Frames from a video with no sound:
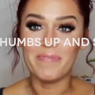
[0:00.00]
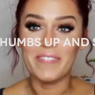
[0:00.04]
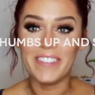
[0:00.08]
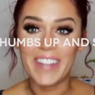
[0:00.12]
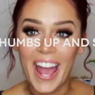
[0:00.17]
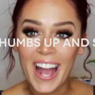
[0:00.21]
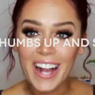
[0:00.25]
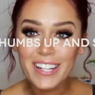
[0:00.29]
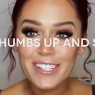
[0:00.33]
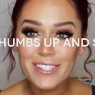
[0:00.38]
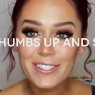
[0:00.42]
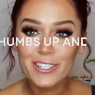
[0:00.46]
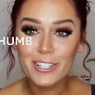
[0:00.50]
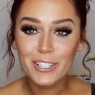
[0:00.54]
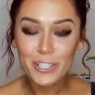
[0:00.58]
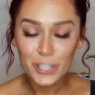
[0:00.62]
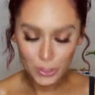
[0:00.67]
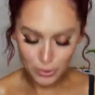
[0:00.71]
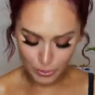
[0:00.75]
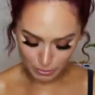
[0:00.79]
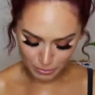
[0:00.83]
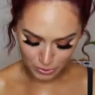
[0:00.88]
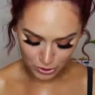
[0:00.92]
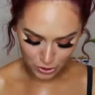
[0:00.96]
Next
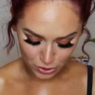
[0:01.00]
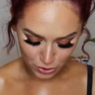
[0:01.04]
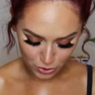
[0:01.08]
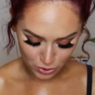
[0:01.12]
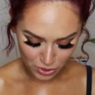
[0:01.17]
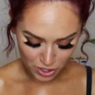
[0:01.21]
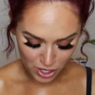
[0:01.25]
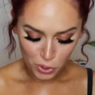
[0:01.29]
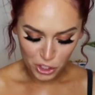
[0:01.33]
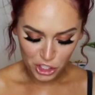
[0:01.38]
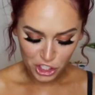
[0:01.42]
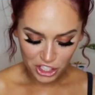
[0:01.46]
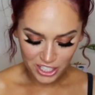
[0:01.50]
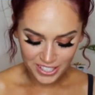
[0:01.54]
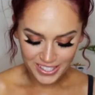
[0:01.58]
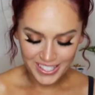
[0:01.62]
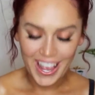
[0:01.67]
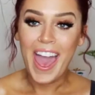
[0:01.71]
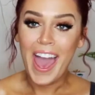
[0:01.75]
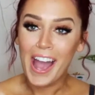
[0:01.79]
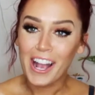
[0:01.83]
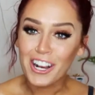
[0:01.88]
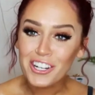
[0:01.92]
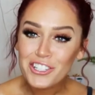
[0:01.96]
swimsuit, which is
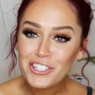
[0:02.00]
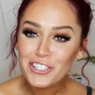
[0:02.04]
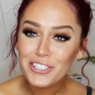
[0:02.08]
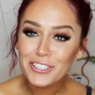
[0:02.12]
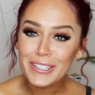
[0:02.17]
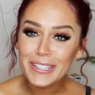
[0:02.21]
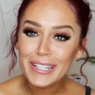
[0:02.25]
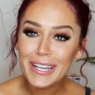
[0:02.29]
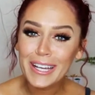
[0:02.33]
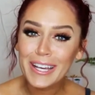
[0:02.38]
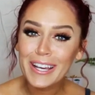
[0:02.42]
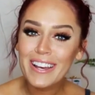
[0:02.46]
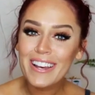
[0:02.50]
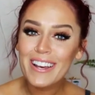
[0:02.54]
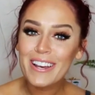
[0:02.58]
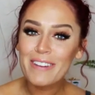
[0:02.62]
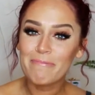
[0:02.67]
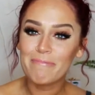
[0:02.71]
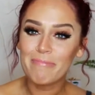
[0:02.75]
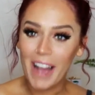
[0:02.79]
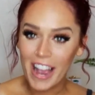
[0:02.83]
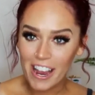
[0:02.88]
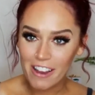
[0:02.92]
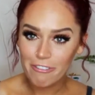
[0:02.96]
actually
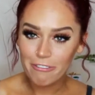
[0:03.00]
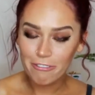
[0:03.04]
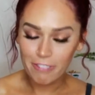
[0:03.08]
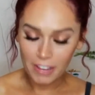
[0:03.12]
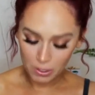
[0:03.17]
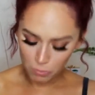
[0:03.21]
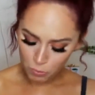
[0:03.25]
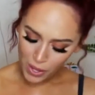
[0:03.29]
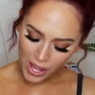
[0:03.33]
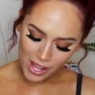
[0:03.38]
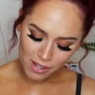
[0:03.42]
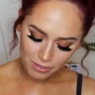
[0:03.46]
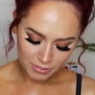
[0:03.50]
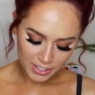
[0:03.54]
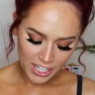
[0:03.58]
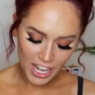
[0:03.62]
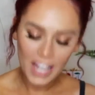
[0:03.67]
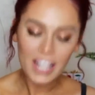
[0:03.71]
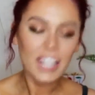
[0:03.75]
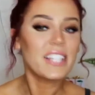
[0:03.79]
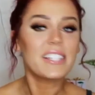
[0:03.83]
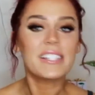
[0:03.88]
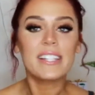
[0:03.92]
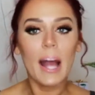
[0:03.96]
my favorite. Well,
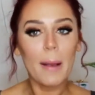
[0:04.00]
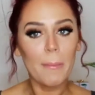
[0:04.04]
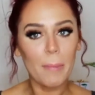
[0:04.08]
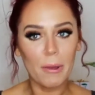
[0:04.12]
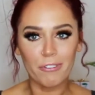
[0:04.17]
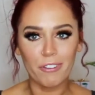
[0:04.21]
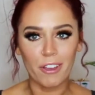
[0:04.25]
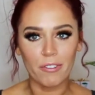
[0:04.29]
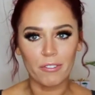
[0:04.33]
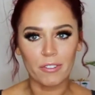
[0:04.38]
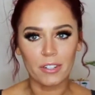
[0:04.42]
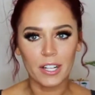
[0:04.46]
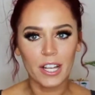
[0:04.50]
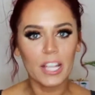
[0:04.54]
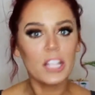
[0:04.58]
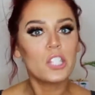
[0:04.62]
not it's not my favorite.